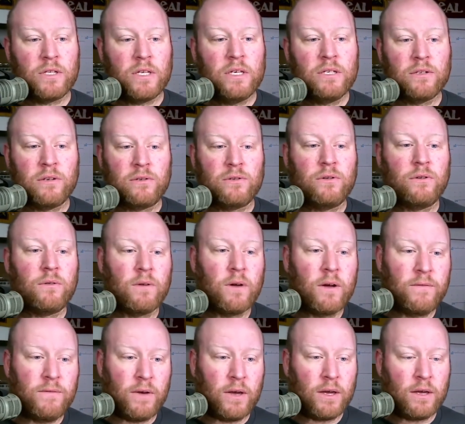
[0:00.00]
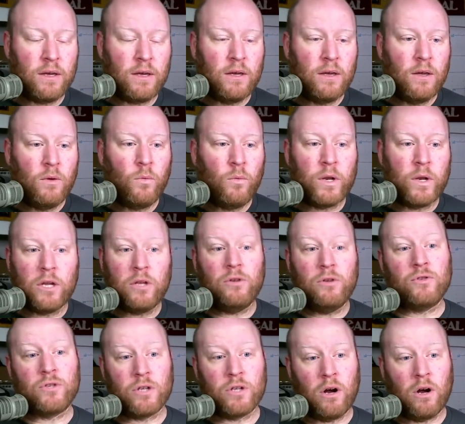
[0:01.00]
These are terrific. When can
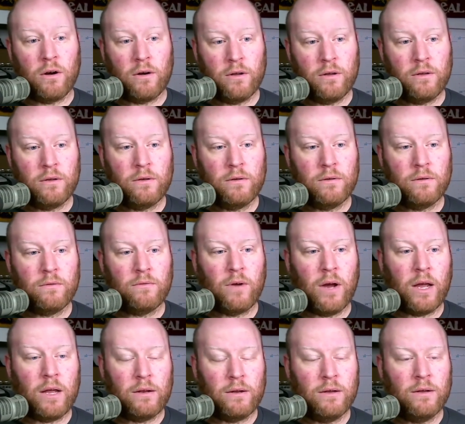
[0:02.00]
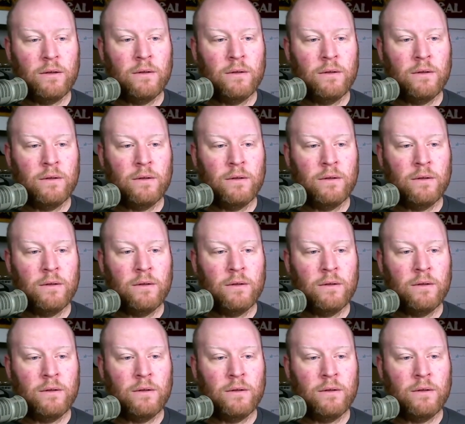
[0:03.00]
you start?" Right?